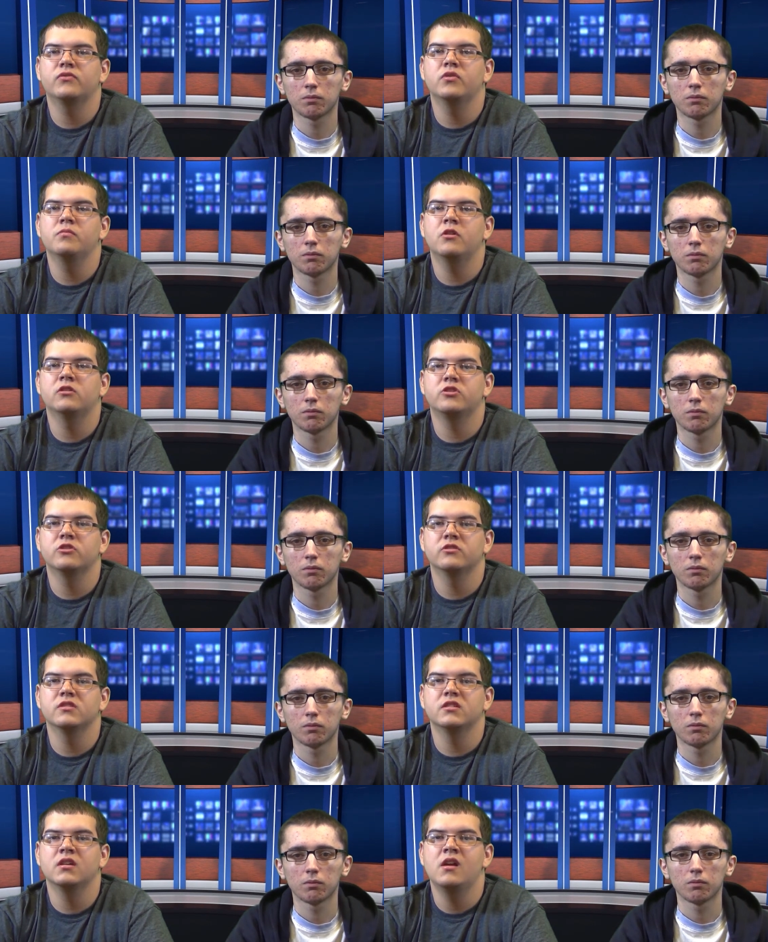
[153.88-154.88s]
Speaker 1: football
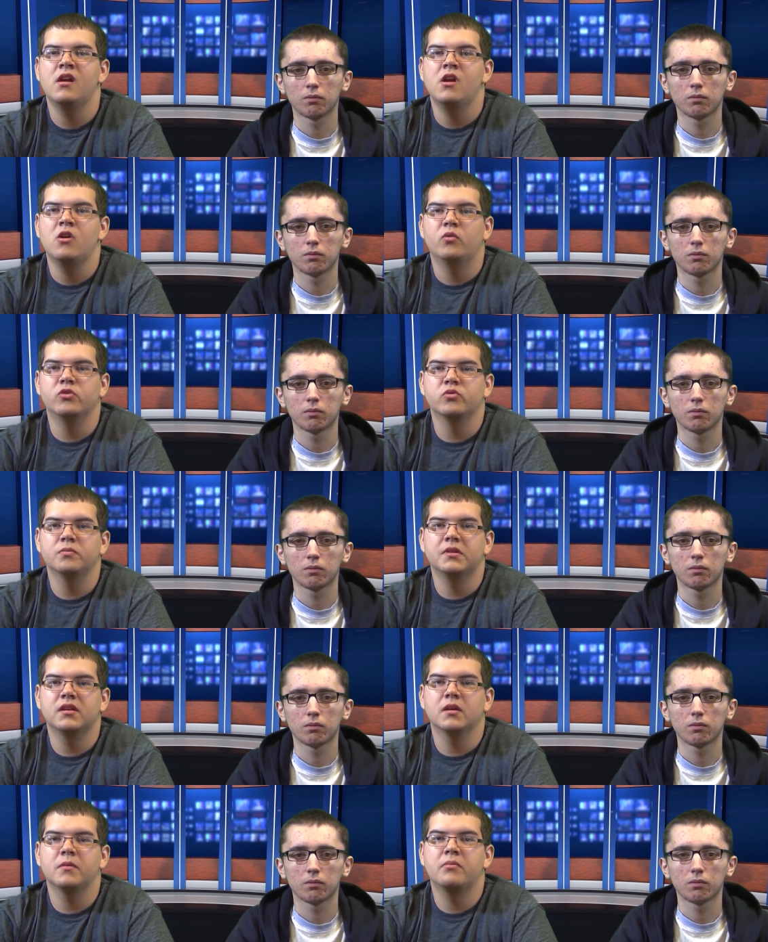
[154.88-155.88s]
jersey, which will
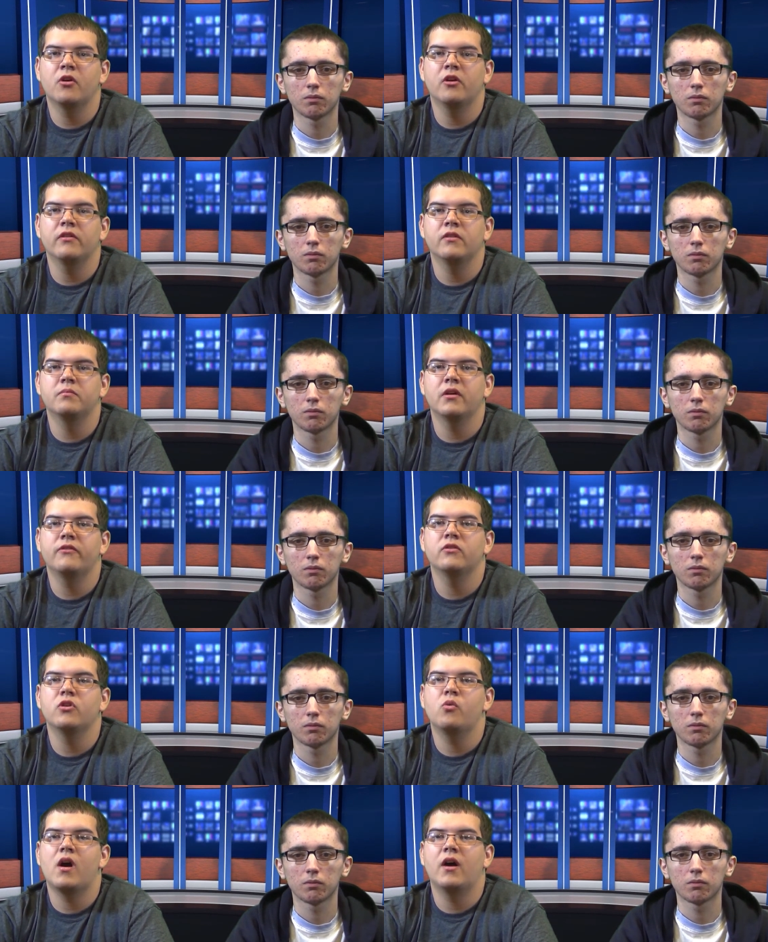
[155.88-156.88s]
become a part of the
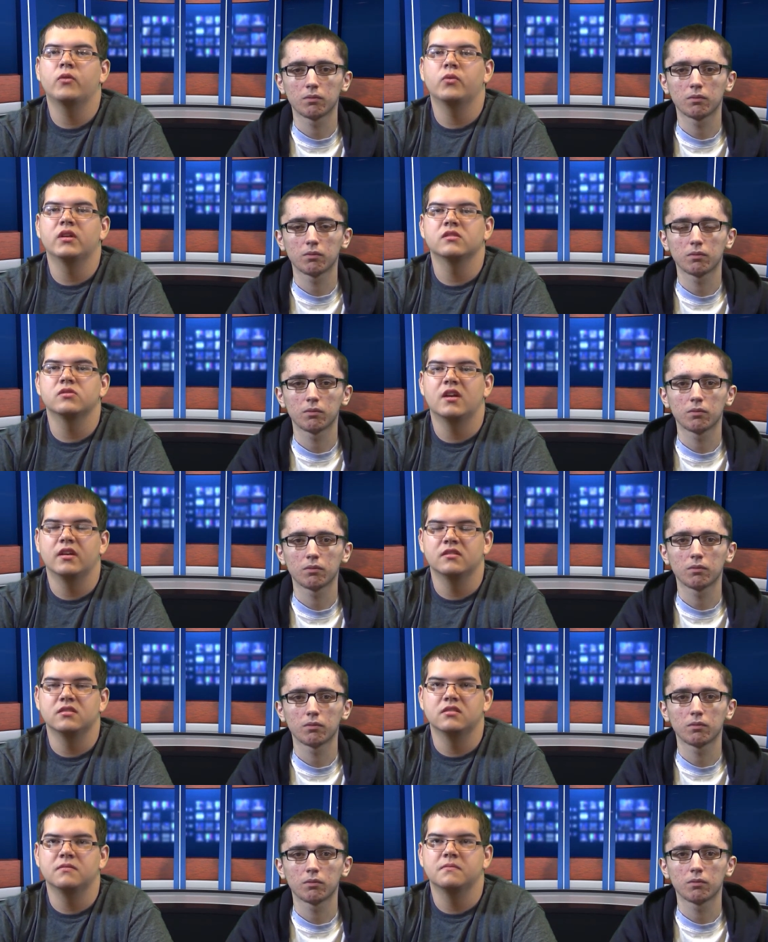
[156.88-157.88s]
Buffalo Wild Wings
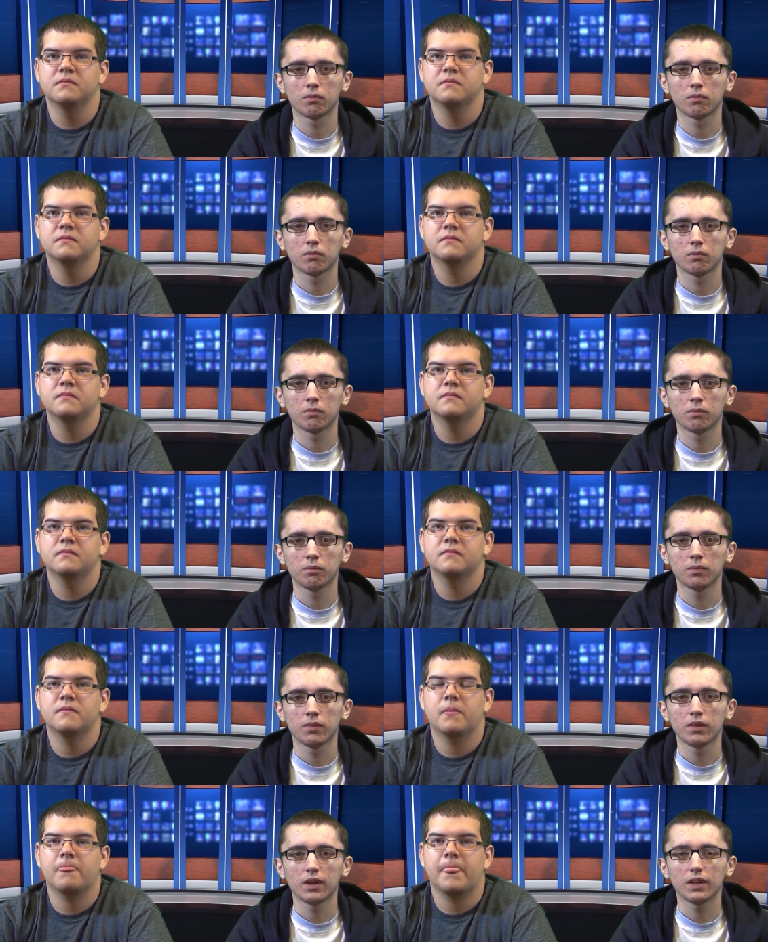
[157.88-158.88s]
legacy.
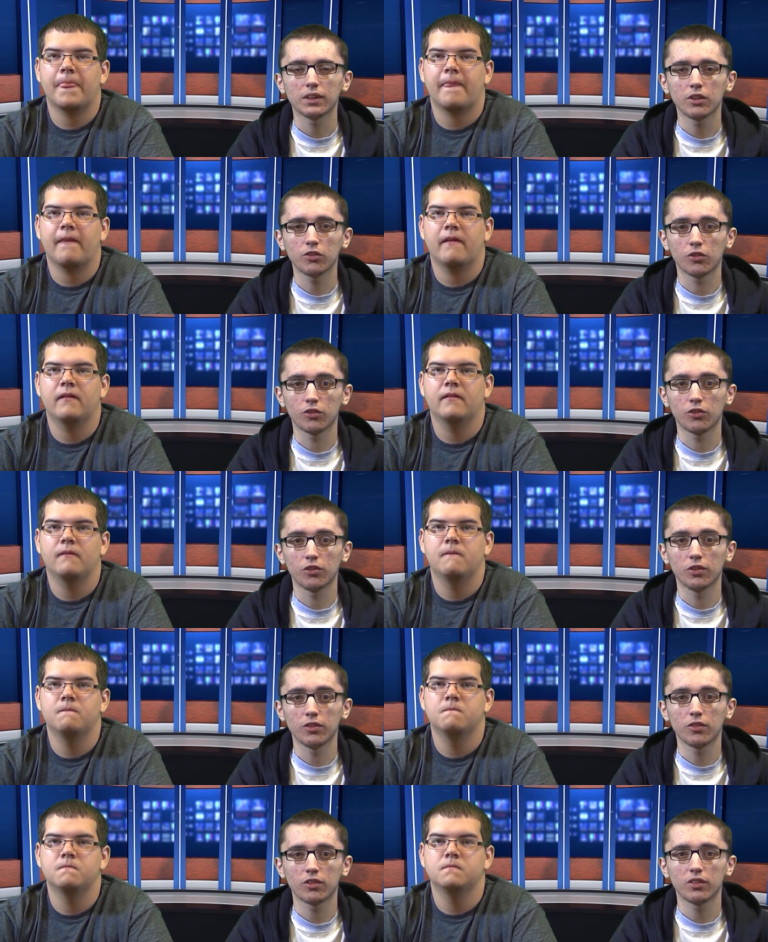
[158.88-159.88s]
Speaker 2: Attention
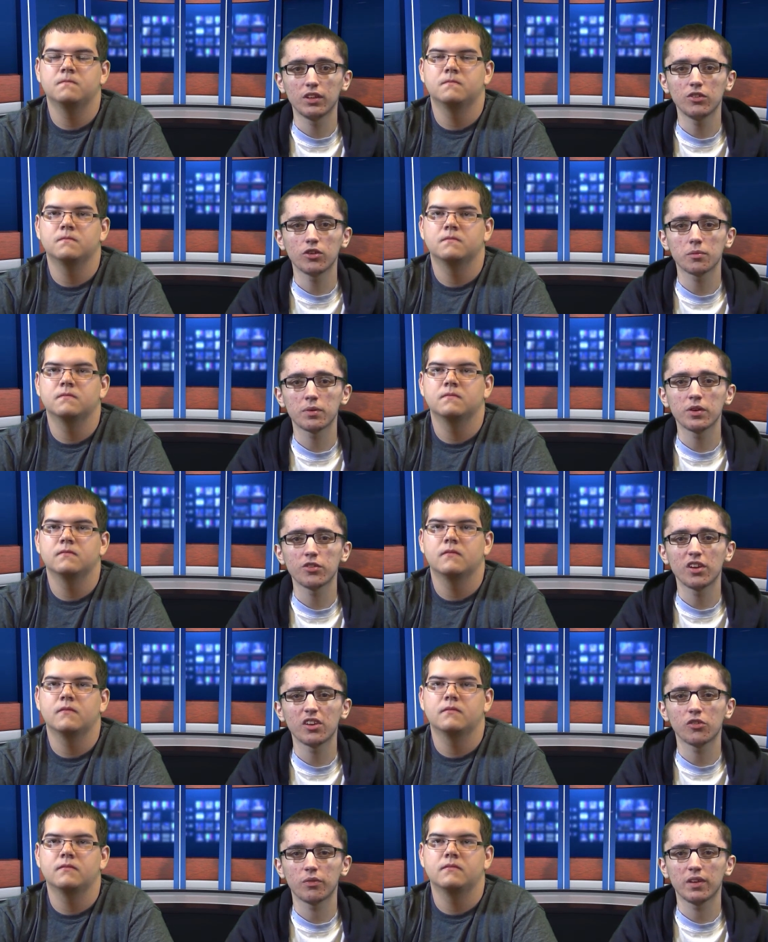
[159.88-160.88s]
students, Teacher
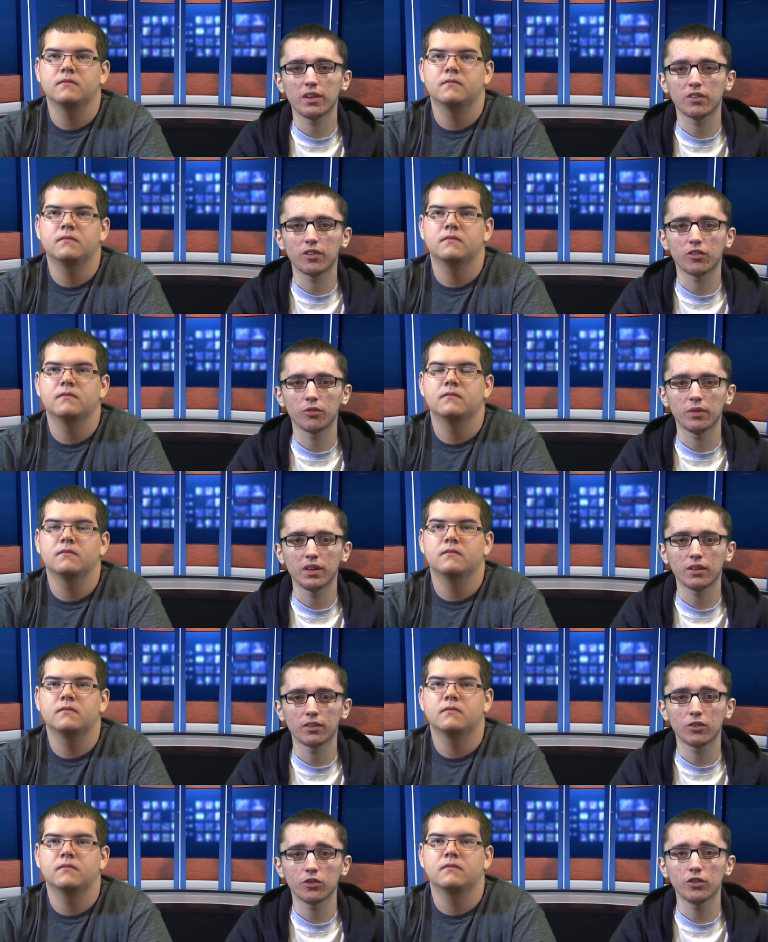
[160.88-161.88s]
Appreciation Week is this
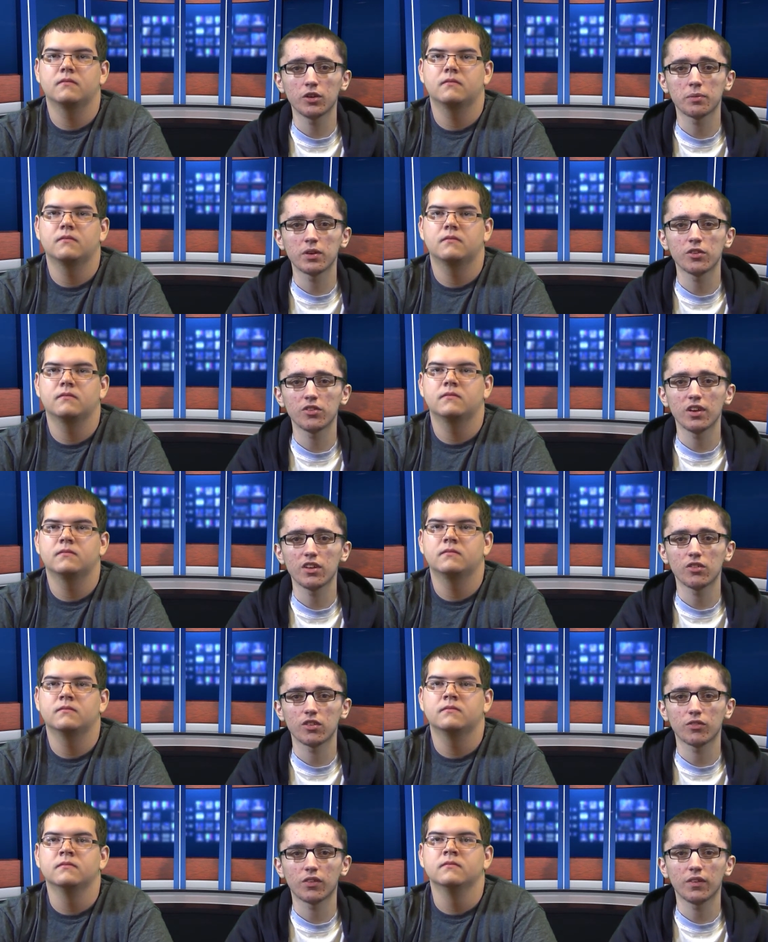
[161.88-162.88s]
week. To show your
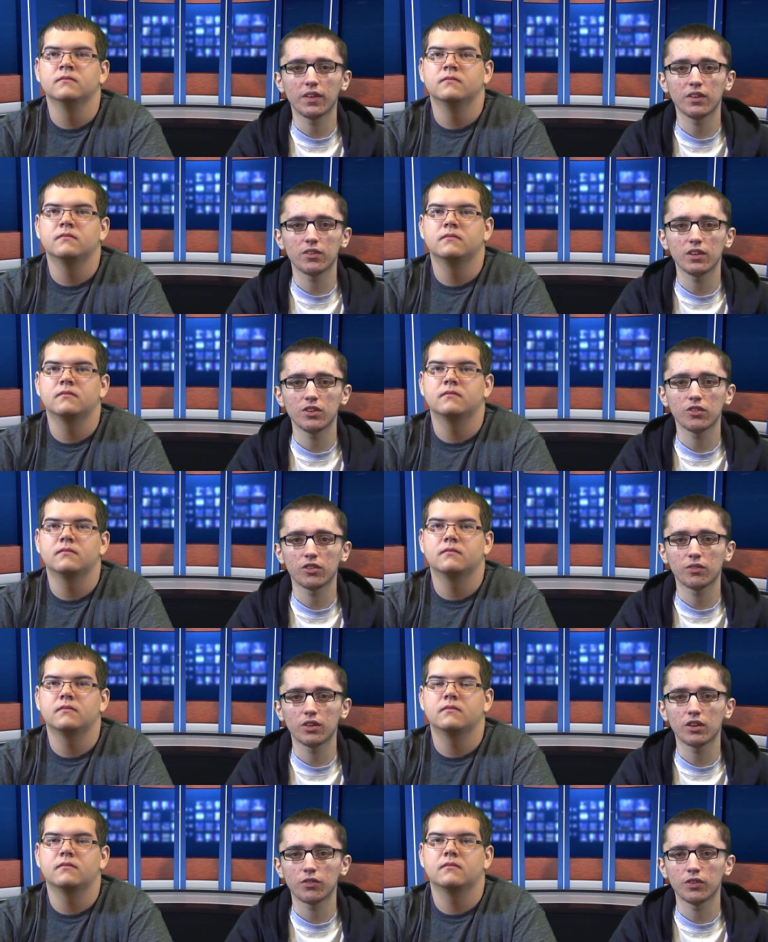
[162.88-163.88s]
appreciation for all that your teachers
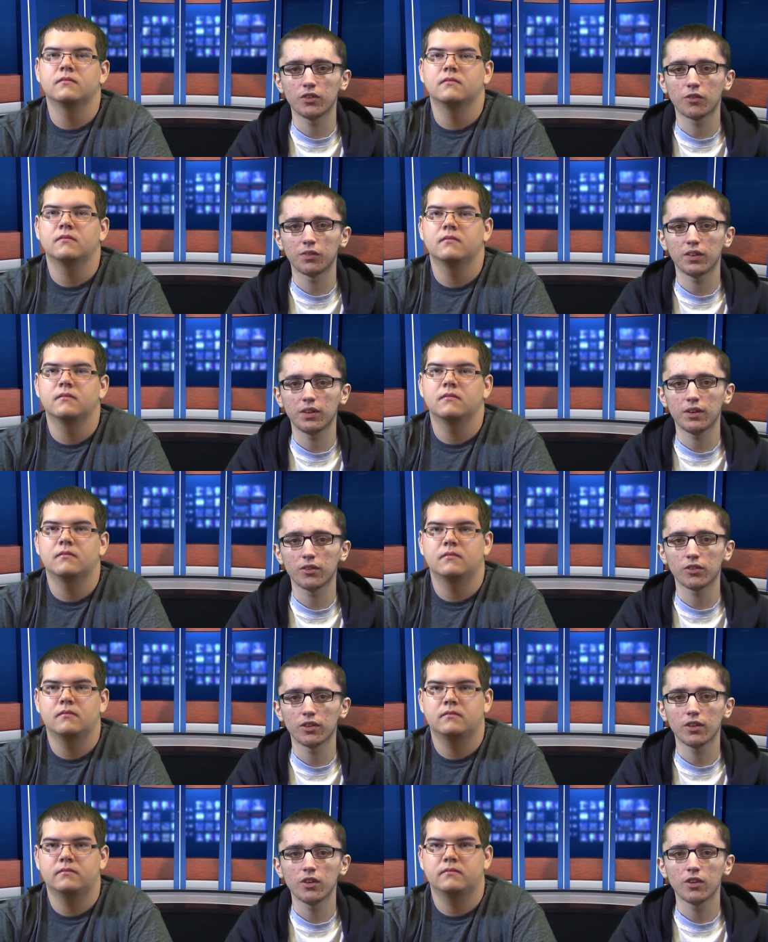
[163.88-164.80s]
have done for you over the years,